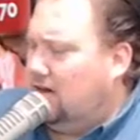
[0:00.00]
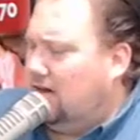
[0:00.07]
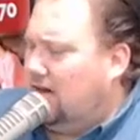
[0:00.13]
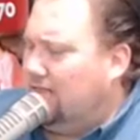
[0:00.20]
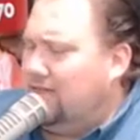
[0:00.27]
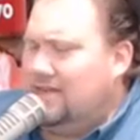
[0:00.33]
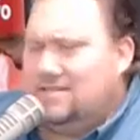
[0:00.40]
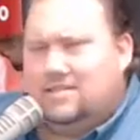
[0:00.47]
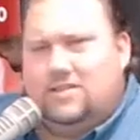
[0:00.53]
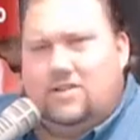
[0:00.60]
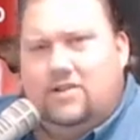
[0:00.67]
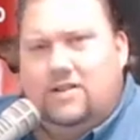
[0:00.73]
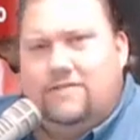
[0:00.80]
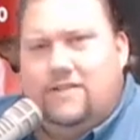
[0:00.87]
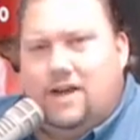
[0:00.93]
I think it's
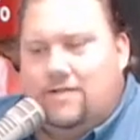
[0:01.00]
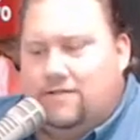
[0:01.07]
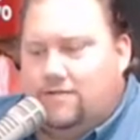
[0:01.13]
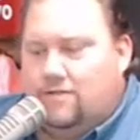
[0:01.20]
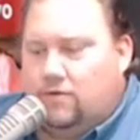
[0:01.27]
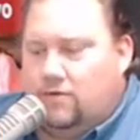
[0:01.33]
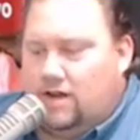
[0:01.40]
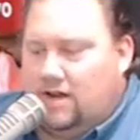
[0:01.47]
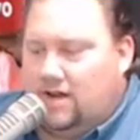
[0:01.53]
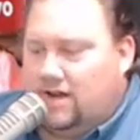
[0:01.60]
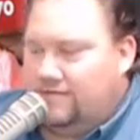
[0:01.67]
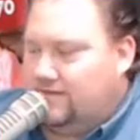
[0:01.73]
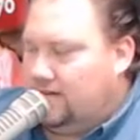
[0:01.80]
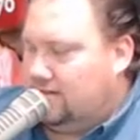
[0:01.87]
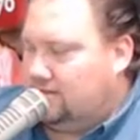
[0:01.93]
35 or 40. I'll
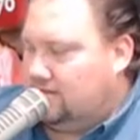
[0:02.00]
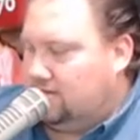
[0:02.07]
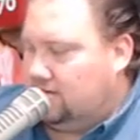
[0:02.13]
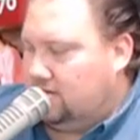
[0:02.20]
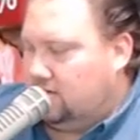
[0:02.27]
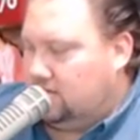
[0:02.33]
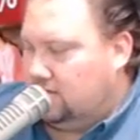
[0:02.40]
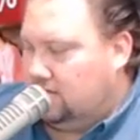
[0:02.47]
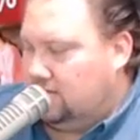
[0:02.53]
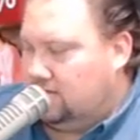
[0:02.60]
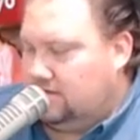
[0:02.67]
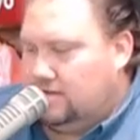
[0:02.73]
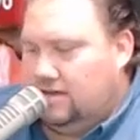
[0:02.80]
have to ask the surgeon.